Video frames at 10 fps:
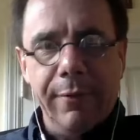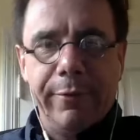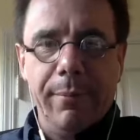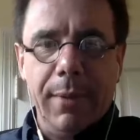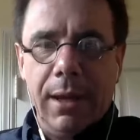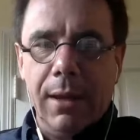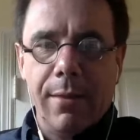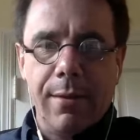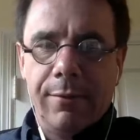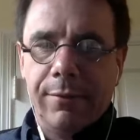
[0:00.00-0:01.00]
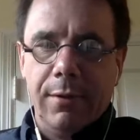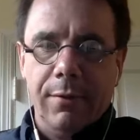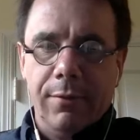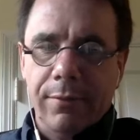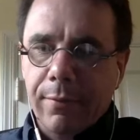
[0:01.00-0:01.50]
for me, this
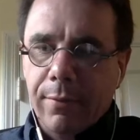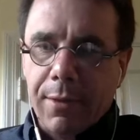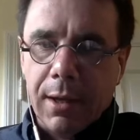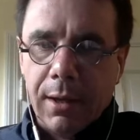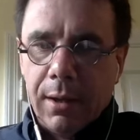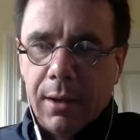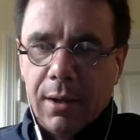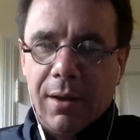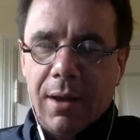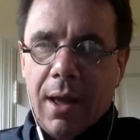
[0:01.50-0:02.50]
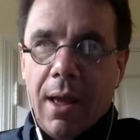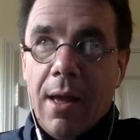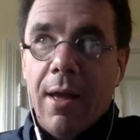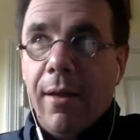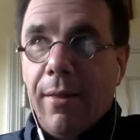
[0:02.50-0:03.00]
is the
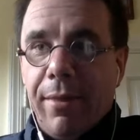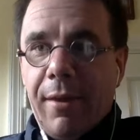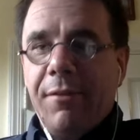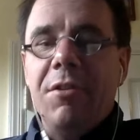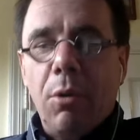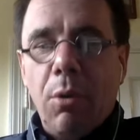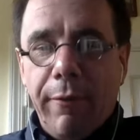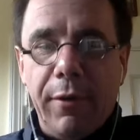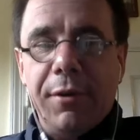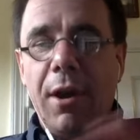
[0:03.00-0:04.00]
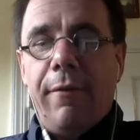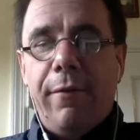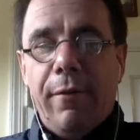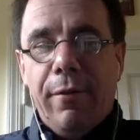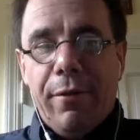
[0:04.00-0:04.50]
equivalent of
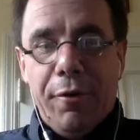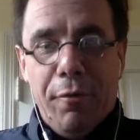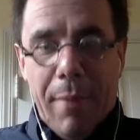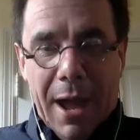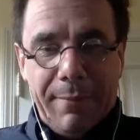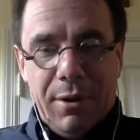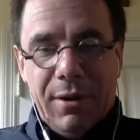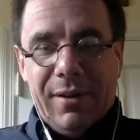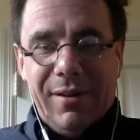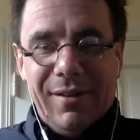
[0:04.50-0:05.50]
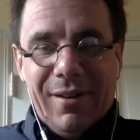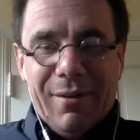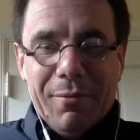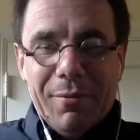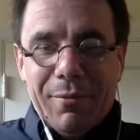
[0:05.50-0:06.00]
the new MacBook,
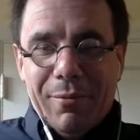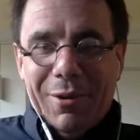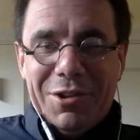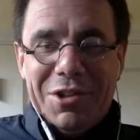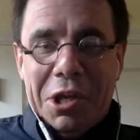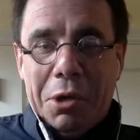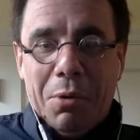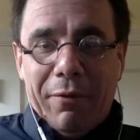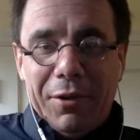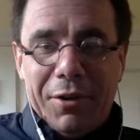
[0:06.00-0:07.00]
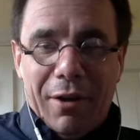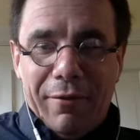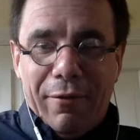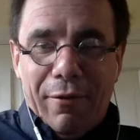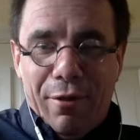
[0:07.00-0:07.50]
which is the equivalent
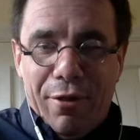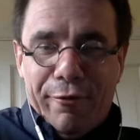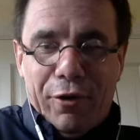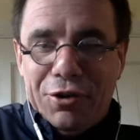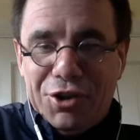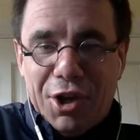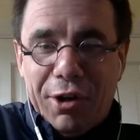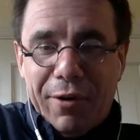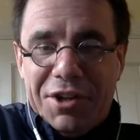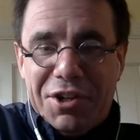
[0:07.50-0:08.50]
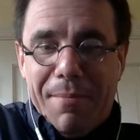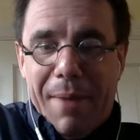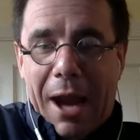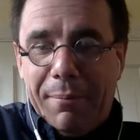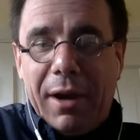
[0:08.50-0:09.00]
of the first generation
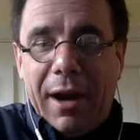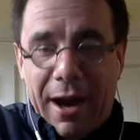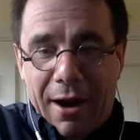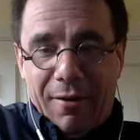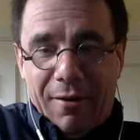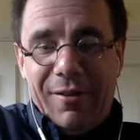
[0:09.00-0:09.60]
MacBook Air.